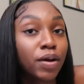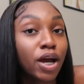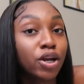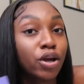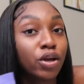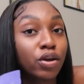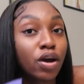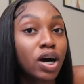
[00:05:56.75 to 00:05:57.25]
I
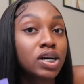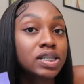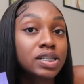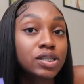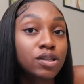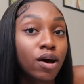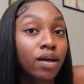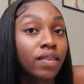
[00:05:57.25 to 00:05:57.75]
know you guys
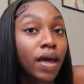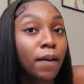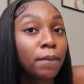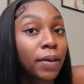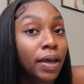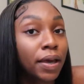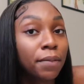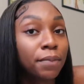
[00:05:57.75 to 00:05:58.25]
saw that
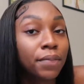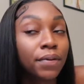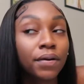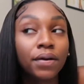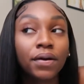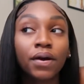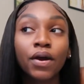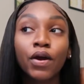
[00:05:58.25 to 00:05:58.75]

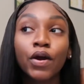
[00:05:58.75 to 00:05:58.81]
paper